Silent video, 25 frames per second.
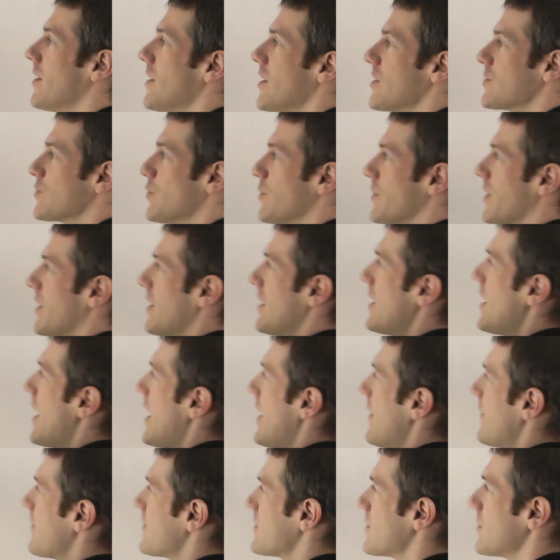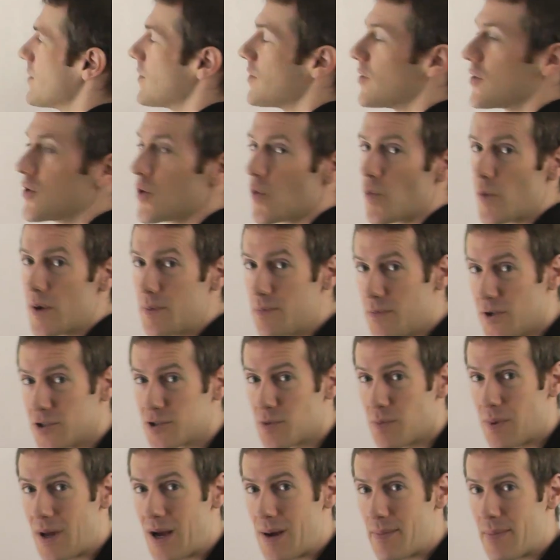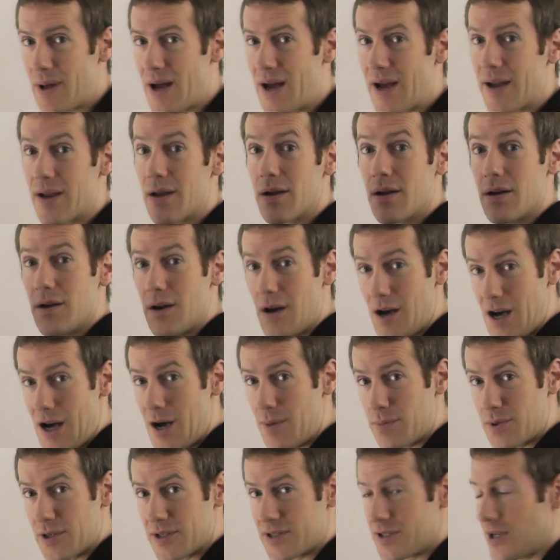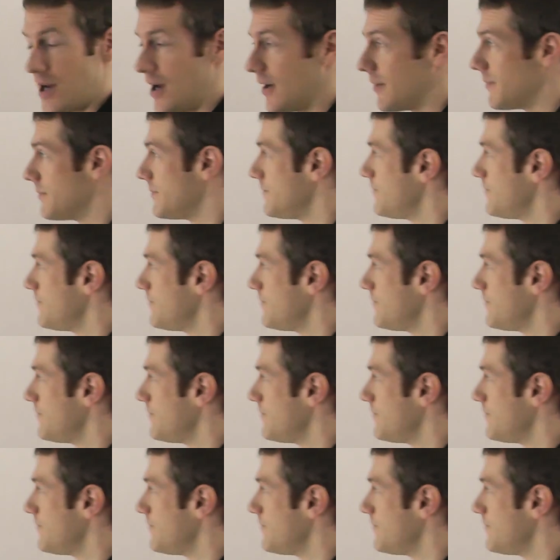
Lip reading: So on the left, we multiply by r plus r.